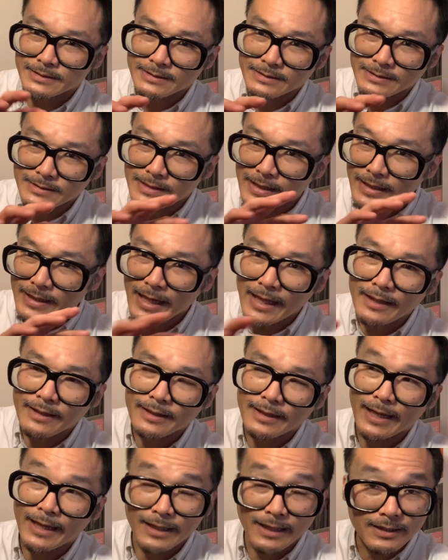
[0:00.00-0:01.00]
negate
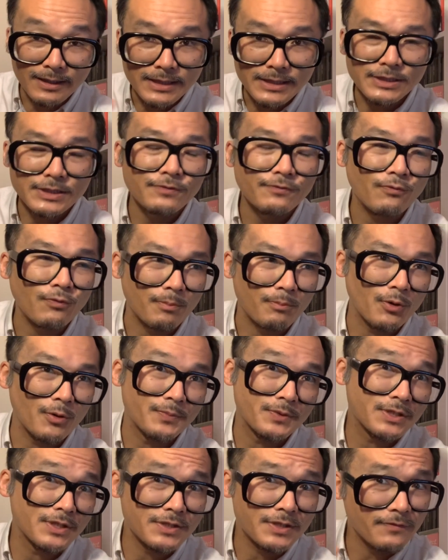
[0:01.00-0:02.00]
that, at least for
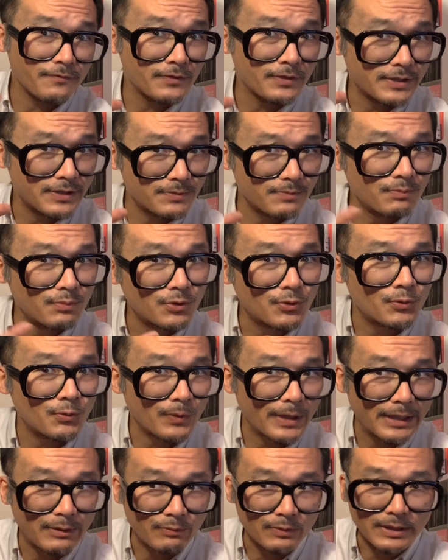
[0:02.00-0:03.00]
purposes of this
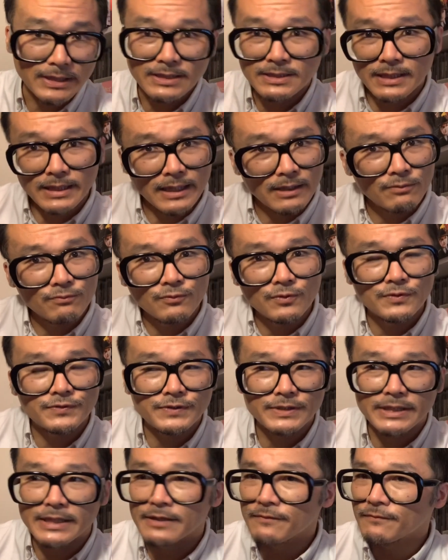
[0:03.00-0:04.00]
Blu-ray release. Again, we'll
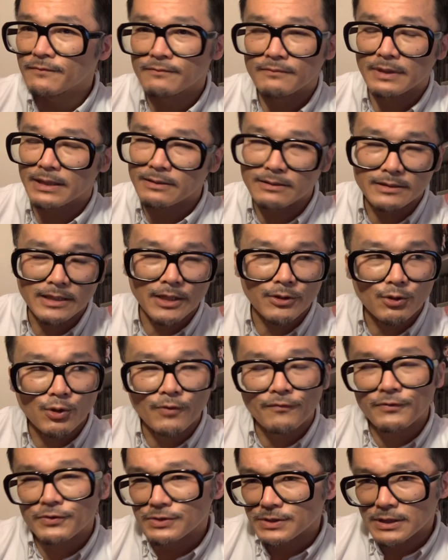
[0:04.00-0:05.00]
see if, I don't know
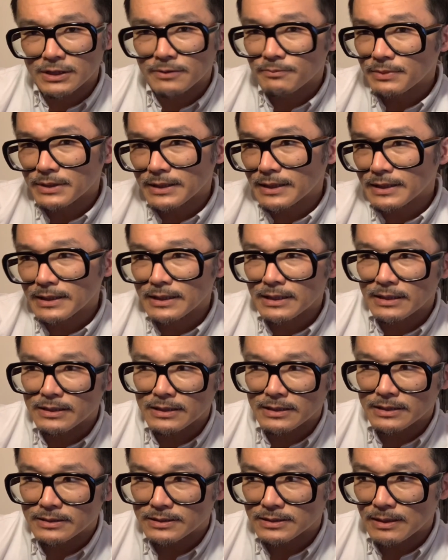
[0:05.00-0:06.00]
if there's going to be any
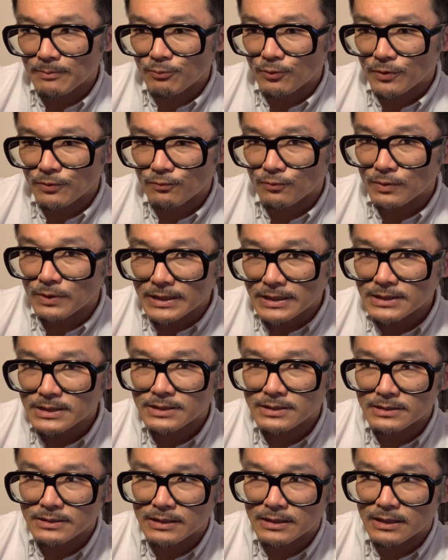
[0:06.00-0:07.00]
separate
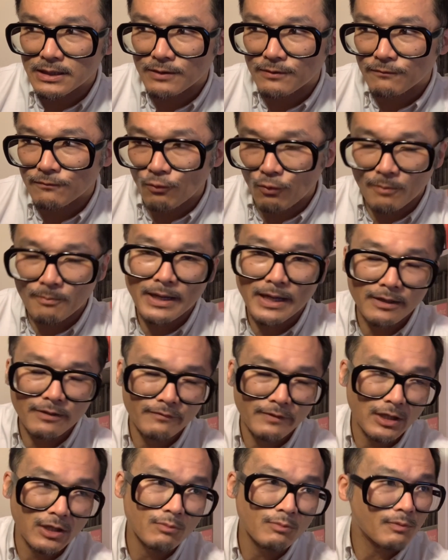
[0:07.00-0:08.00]
release format
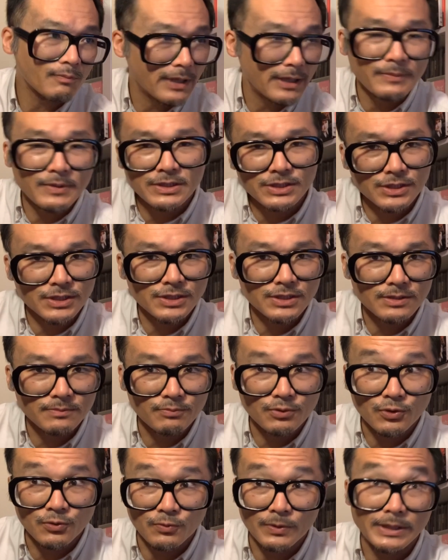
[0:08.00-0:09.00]
available. Maybe it's just the
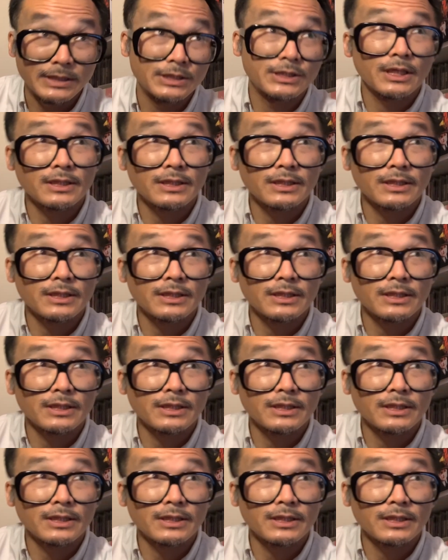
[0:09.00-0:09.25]
Blu-ray,